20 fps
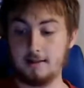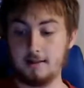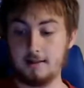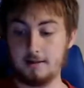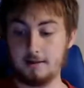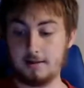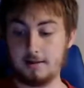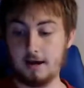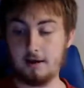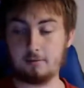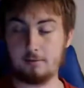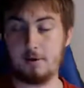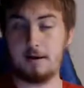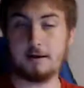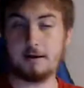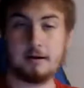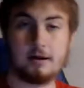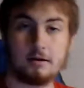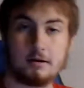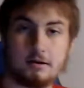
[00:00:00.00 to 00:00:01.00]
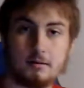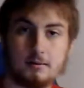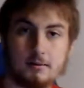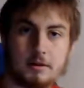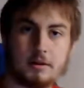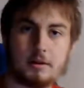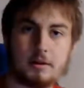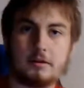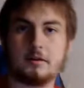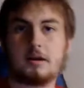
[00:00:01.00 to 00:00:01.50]
kind of rounding out some
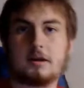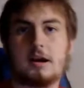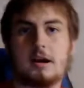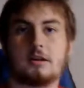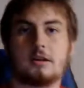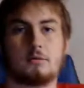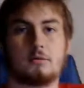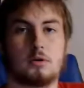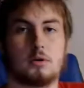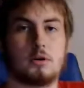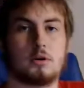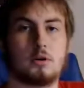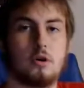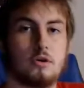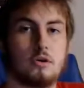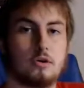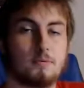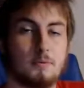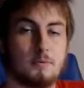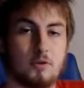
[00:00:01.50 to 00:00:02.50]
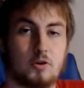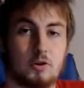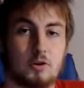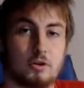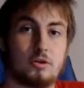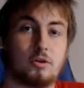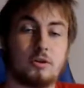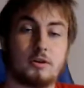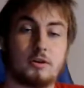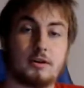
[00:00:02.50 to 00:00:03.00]
of the other guys that were close but
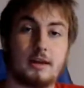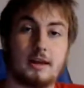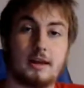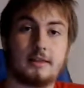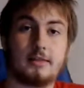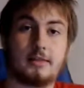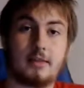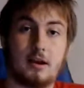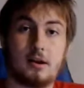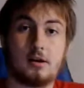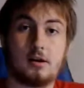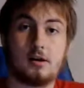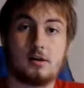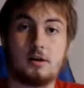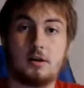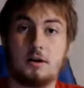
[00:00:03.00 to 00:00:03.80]
just couldn't get there.